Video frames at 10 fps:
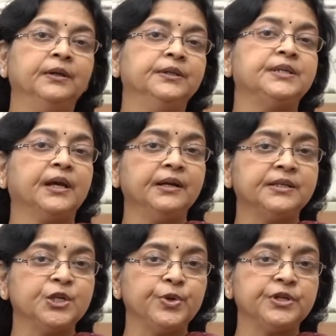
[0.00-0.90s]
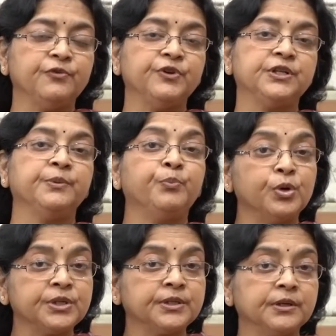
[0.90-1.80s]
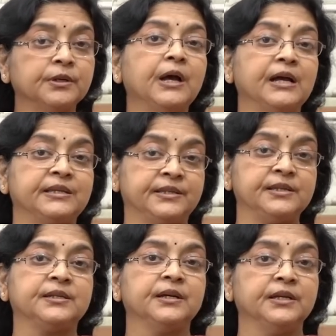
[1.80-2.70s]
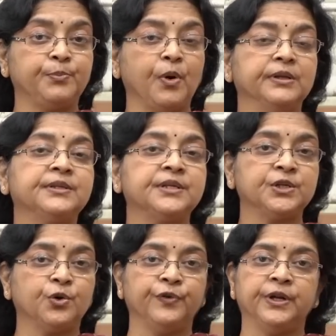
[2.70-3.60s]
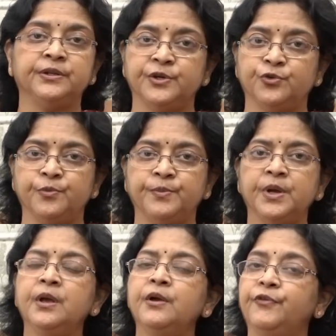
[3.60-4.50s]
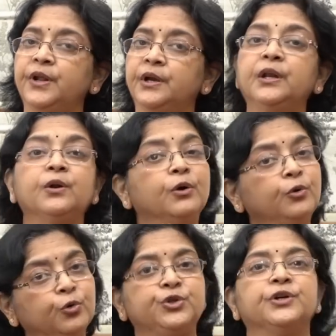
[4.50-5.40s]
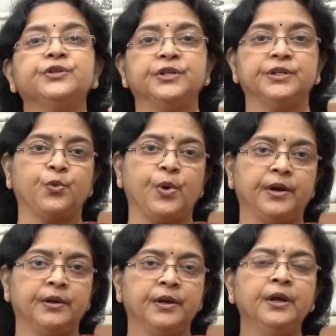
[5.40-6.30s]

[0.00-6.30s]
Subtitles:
The second situation which reports as cyst is a polycystic ovarian syndrome, where again no surgery is required.